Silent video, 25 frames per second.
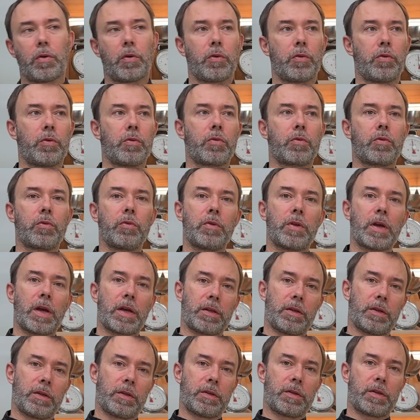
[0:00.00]
You could
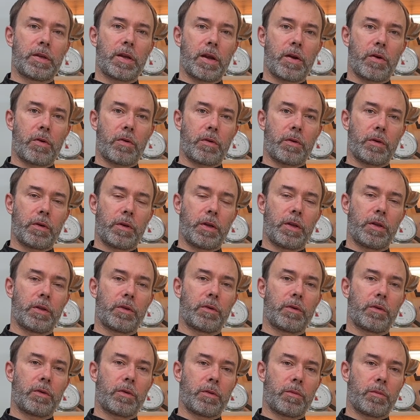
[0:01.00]
add it there in
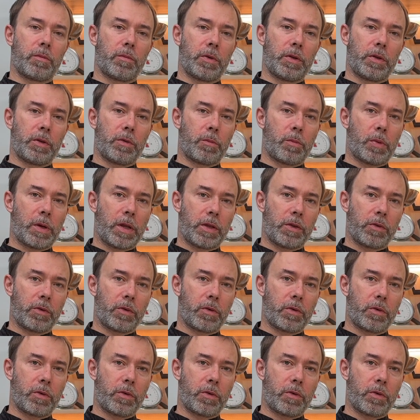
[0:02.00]
the blender,